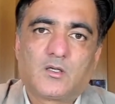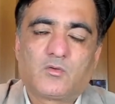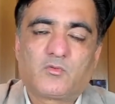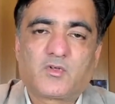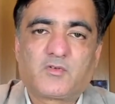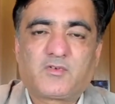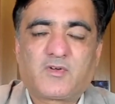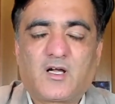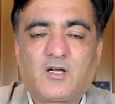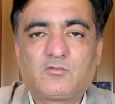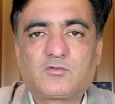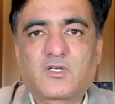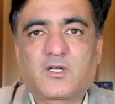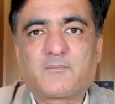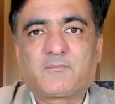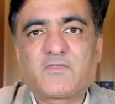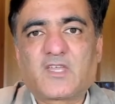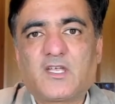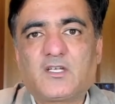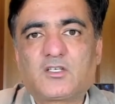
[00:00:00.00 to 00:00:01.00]
We found
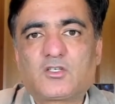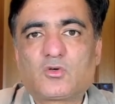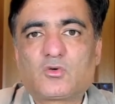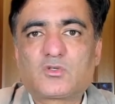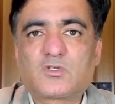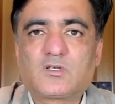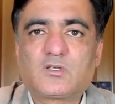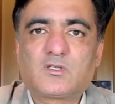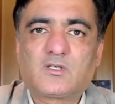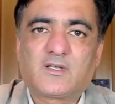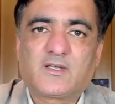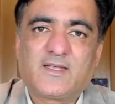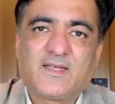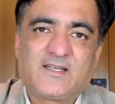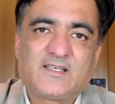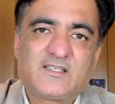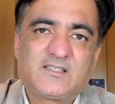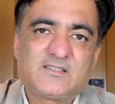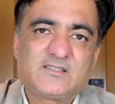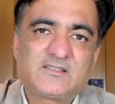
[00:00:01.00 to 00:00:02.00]
in total
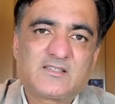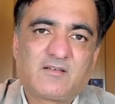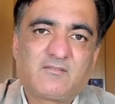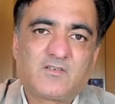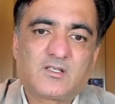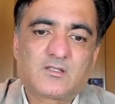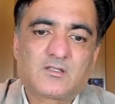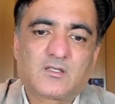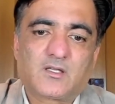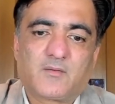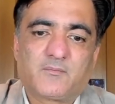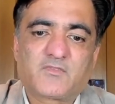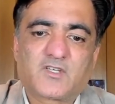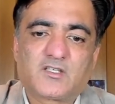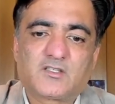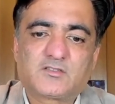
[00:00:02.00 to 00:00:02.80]
87